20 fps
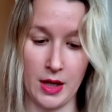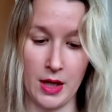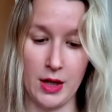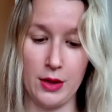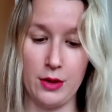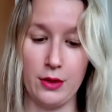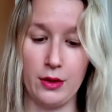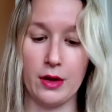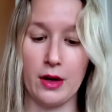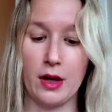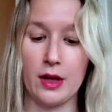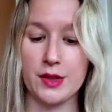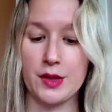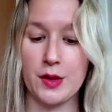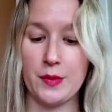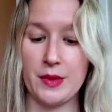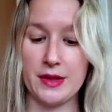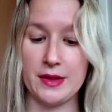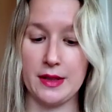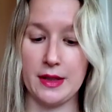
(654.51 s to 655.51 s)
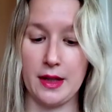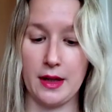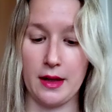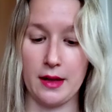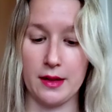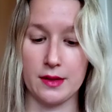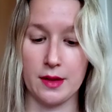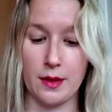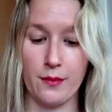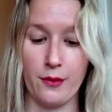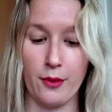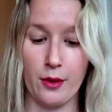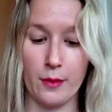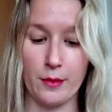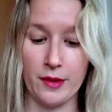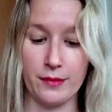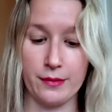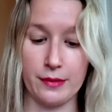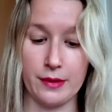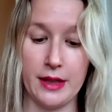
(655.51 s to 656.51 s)
You could also be seeking some form
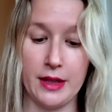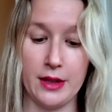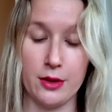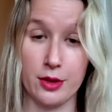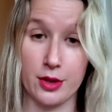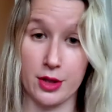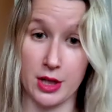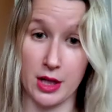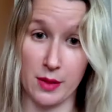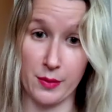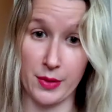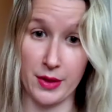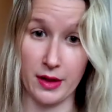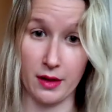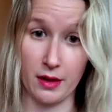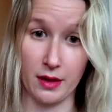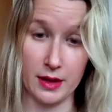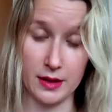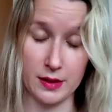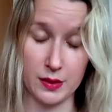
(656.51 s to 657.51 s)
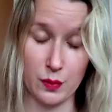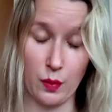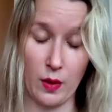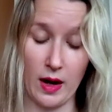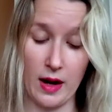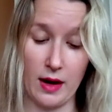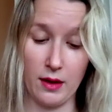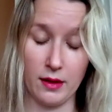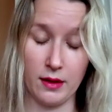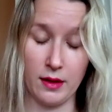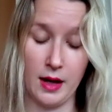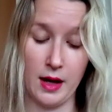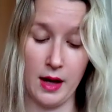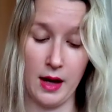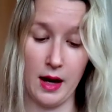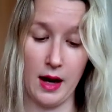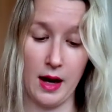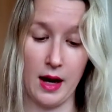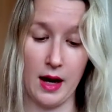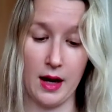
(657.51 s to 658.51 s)
of leadership here as well,
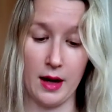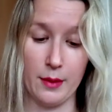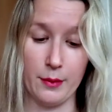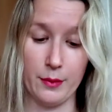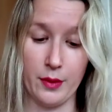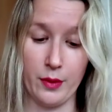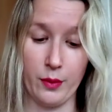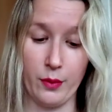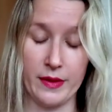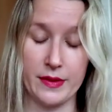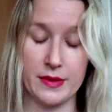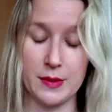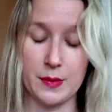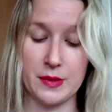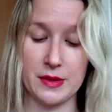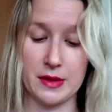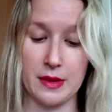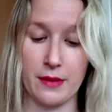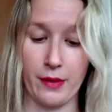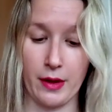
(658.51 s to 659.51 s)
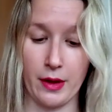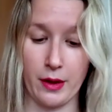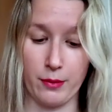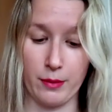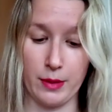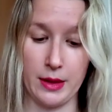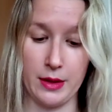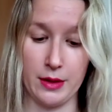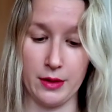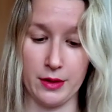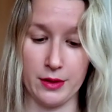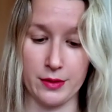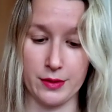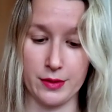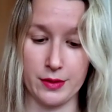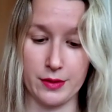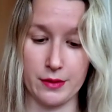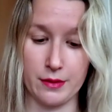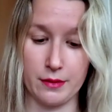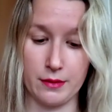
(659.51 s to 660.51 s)
with specific
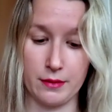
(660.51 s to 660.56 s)
readers.